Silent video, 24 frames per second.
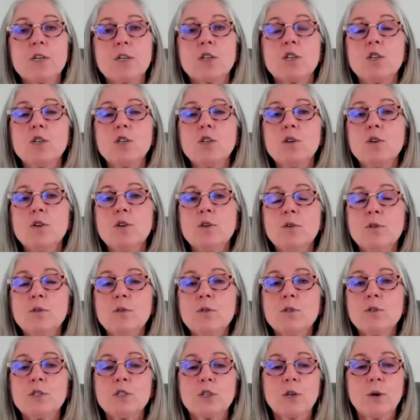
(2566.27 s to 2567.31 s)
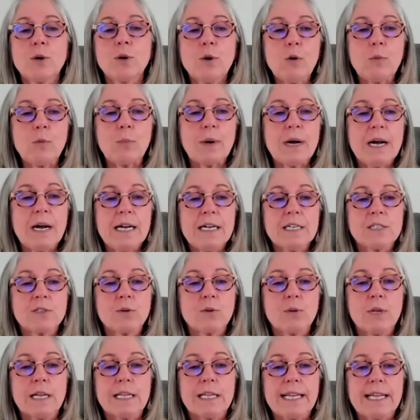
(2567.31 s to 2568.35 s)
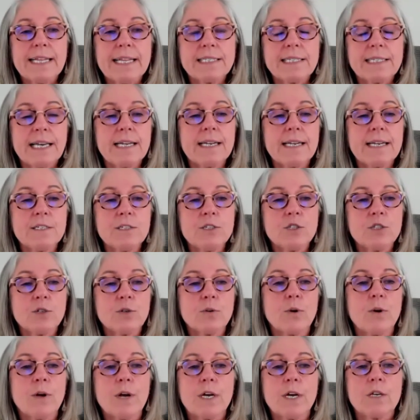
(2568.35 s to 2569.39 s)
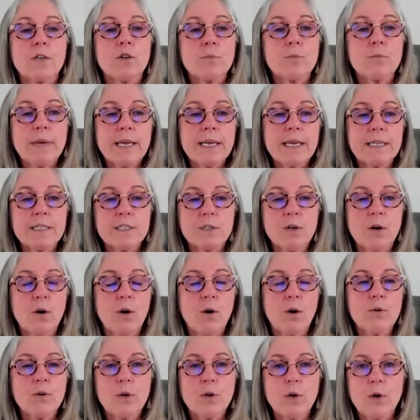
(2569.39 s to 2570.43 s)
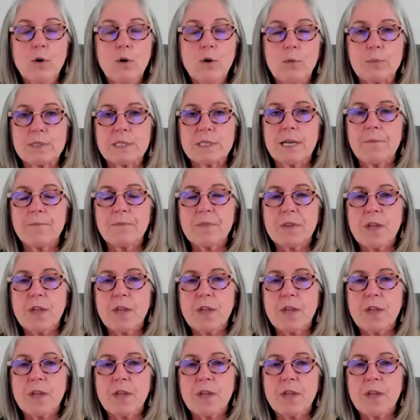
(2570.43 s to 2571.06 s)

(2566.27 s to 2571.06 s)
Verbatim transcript: a huge hoop. So let's get into you're making your own hoops